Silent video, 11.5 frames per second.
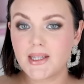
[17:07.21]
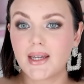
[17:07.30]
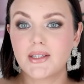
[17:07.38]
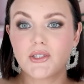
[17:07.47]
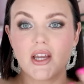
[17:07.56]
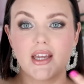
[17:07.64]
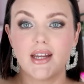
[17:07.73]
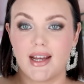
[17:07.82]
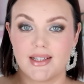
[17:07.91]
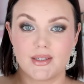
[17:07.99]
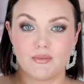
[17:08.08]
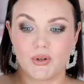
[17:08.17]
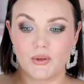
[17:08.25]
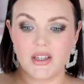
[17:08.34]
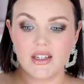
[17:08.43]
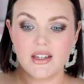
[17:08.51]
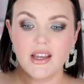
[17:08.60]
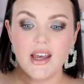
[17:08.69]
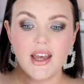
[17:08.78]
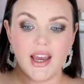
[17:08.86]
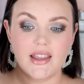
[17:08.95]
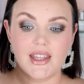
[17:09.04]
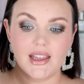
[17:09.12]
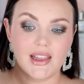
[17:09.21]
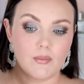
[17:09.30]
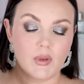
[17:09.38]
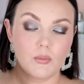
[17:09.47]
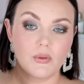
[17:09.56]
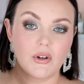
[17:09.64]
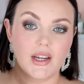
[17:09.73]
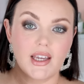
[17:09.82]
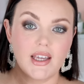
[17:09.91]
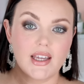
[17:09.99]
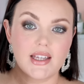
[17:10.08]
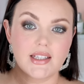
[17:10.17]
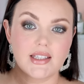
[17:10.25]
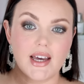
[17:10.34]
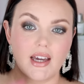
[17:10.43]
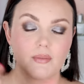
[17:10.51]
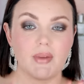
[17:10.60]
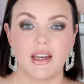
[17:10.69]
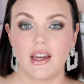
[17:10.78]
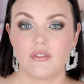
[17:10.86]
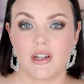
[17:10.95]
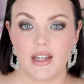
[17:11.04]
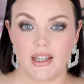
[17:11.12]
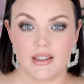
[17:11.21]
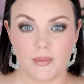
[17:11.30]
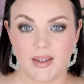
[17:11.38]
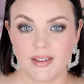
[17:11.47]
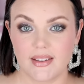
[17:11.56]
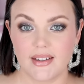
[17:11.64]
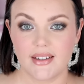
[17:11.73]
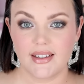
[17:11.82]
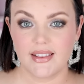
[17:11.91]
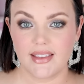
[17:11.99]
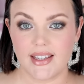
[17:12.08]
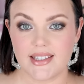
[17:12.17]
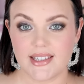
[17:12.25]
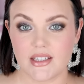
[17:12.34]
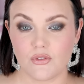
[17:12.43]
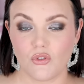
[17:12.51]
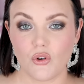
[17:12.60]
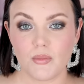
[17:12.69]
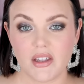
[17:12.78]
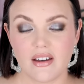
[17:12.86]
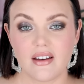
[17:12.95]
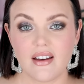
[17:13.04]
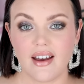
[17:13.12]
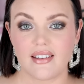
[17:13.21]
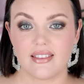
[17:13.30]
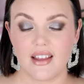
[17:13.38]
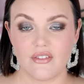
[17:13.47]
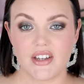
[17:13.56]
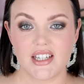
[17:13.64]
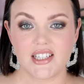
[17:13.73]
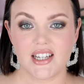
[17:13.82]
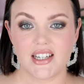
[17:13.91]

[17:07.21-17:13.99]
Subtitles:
Like it has a moment. And then Le Mepris is like my everyday lip color in Lisa's formula. I love it.